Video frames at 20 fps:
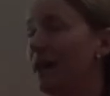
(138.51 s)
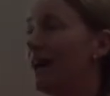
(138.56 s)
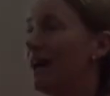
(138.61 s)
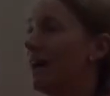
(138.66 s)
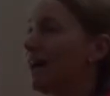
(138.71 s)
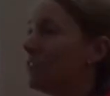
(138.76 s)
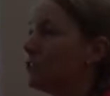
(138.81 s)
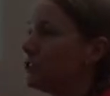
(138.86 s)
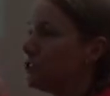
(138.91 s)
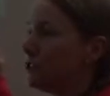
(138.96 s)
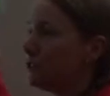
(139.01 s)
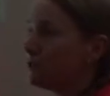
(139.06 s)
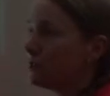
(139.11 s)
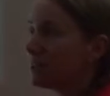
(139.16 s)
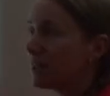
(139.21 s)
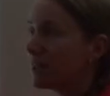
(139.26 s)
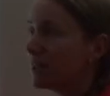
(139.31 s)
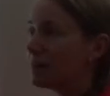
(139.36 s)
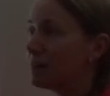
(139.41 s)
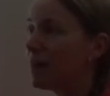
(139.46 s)
As you
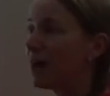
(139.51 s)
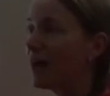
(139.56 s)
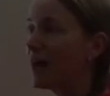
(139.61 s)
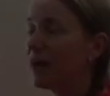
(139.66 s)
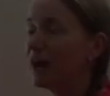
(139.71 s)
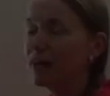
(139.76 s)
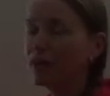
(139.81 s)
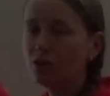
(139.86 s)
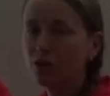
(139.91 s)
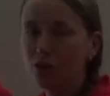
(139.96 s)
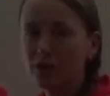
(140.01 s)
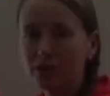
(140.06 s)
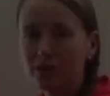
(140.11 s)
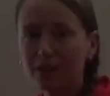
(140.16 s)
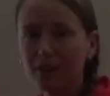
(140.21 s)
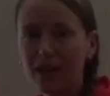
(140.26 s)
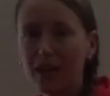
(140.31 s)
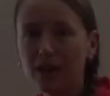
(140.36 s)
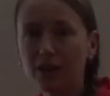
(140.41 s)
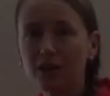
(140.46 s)
climb higher on a
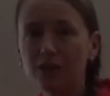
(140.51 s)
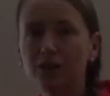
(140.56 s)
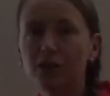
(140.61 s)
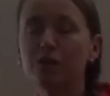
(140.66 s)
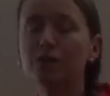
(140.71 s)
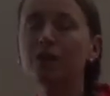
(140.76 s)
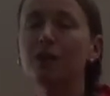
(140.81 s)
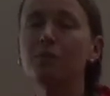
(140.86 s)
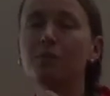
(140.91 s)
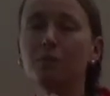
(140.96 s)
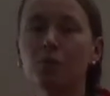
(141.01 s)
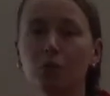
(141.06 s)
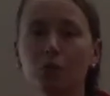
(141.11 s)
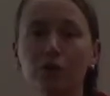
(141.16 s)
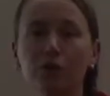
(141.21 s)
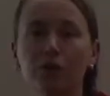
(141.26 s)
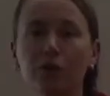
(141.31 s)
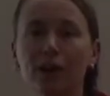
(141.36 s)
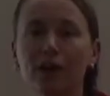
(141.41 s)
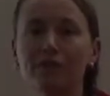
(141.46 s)
ladder, you get
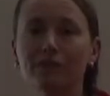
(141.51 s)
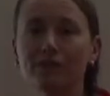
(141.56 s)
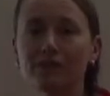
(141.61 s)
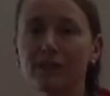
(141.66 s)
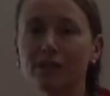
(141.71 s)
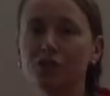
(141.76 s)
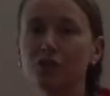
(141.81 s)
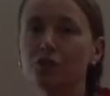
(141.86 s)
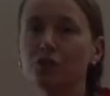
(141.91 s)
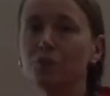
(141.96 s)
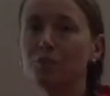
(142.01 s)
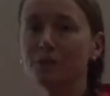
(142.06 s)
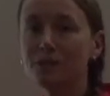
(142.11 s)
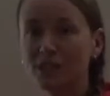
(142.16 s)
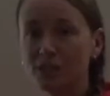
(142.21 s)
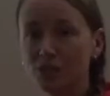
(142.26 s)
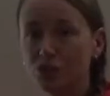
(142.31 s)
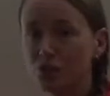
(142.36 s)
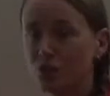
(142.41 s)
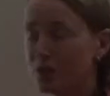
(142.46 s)
more gravitational
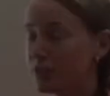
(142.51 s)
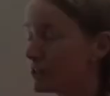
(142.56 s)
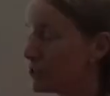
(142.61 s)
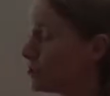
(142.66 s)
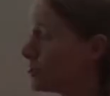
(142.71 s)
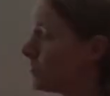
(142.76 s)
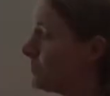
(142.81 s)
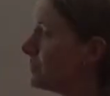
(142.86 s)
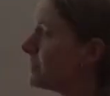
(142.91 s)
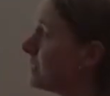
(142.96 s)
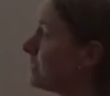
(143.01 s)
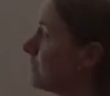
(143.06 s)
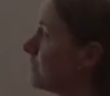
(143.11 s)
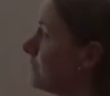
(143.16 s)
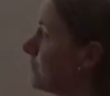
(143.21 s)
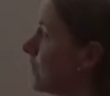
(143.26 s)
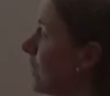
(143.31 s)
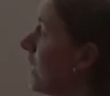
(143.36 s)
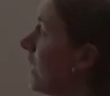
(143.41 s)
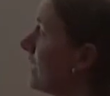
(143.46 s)
potential energy because of
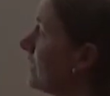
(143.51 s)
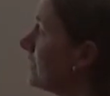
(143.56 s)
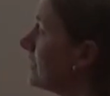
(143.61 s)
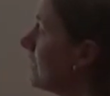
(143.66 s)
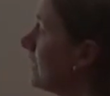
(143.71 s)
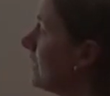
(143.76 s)
your height.